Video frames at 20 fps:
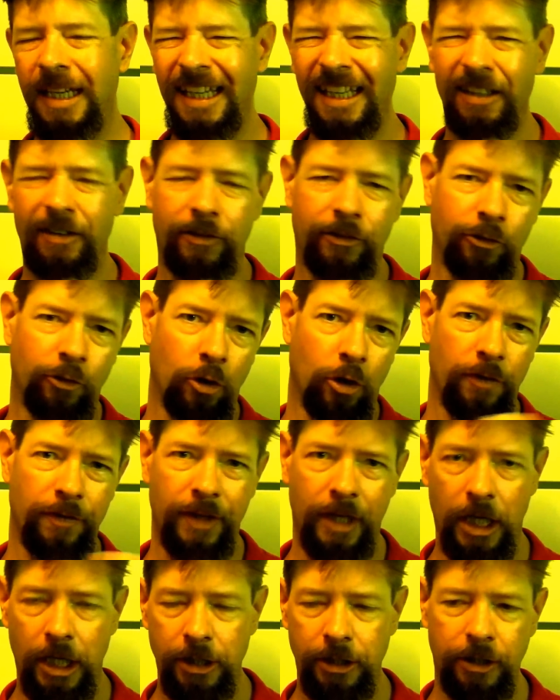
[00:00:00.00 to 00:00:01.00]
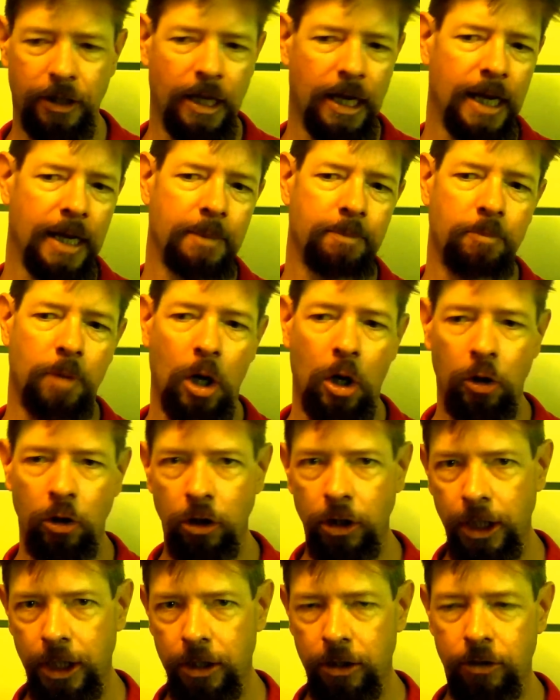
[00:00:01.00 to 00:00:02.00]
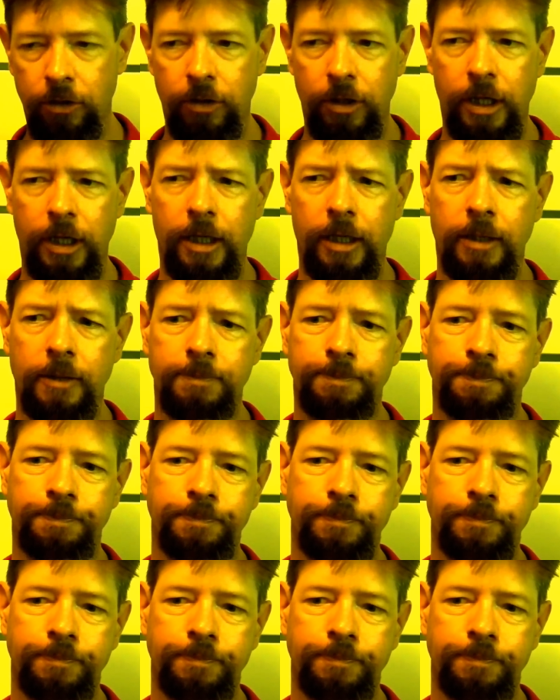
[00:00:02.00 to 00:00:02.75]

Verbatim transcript: Uh, get sort of an underlying malt liquory